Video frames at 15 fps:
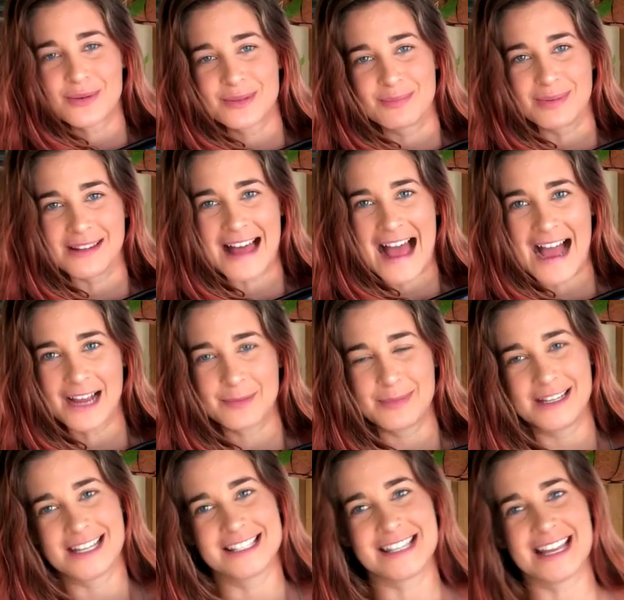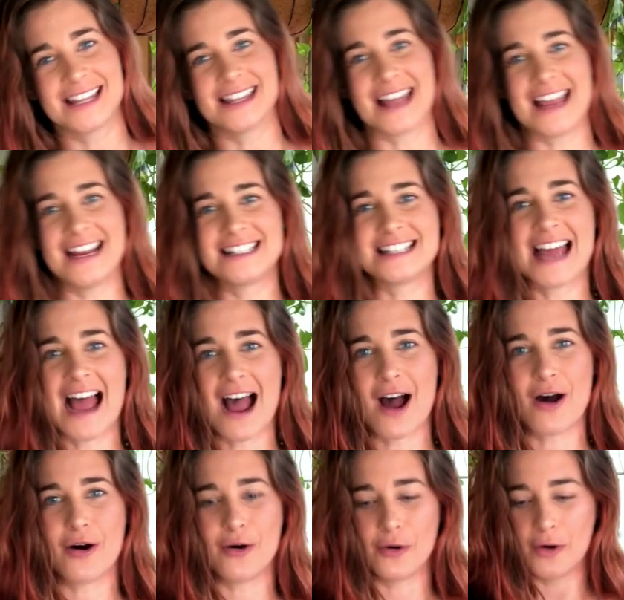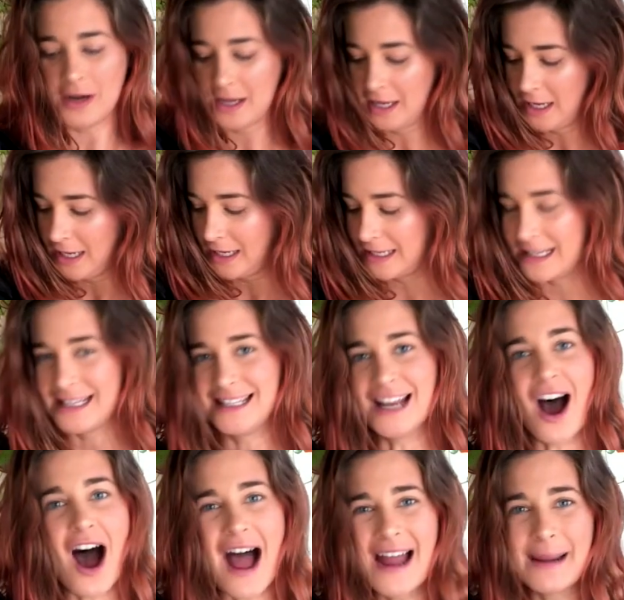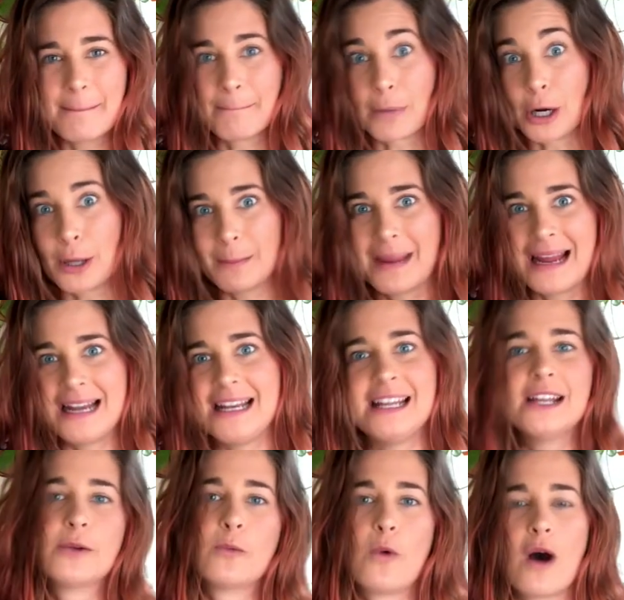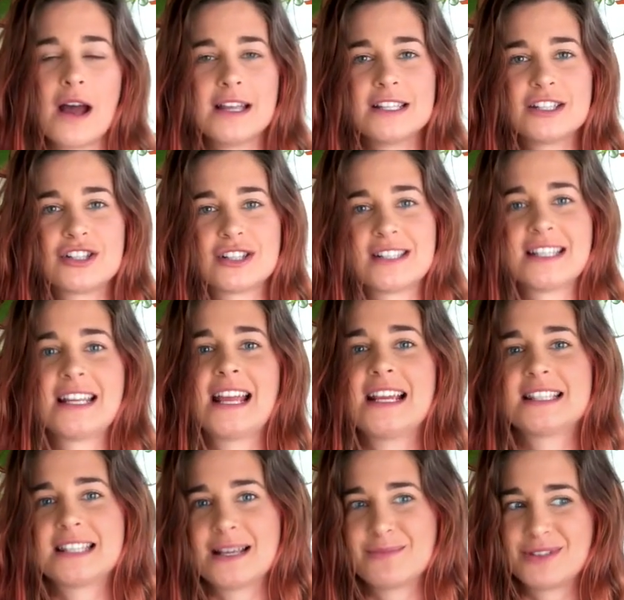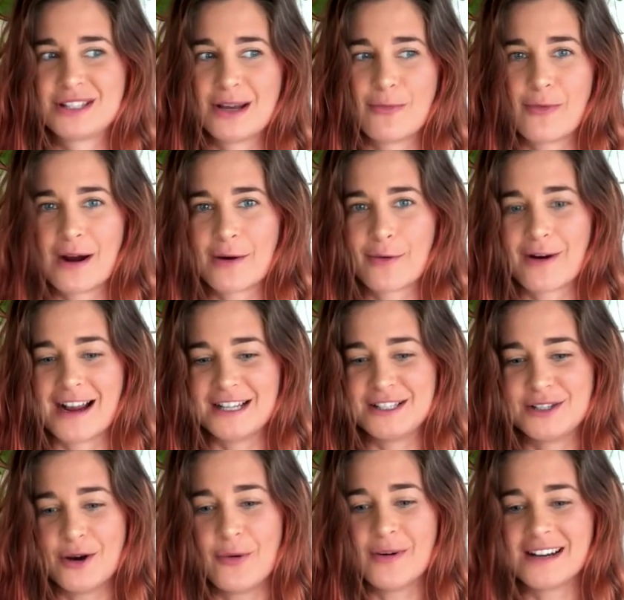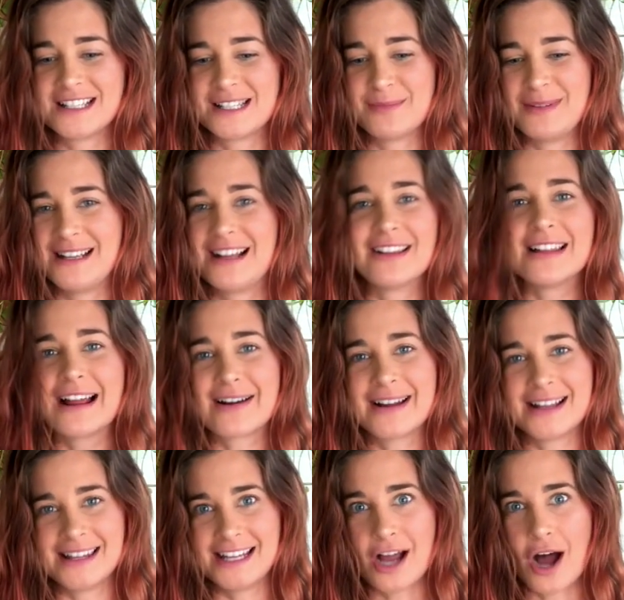with black because I liked how not mermaidy it was, just in case I'm somewhere where I don't want it to be glaringly